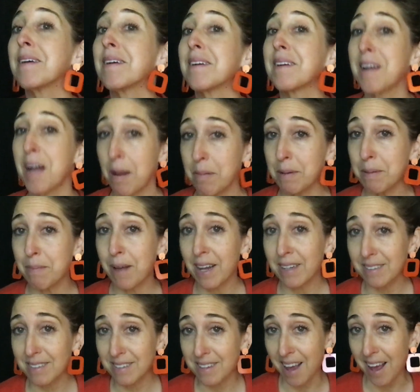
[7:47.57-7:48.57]
Coming
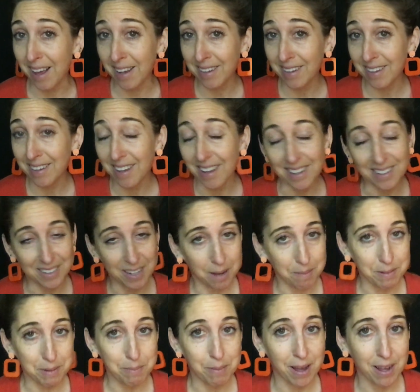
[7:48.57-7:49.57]
back to tech and
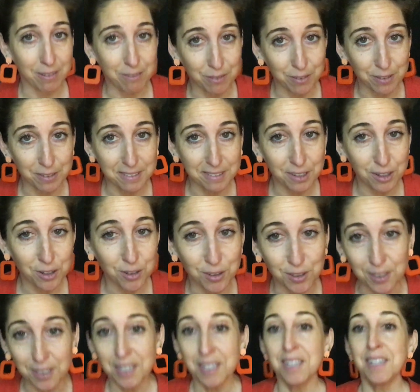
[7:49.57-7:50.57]
coming back full
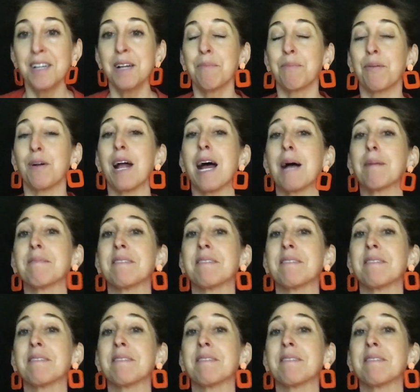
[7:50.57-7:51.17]
circle, perhaps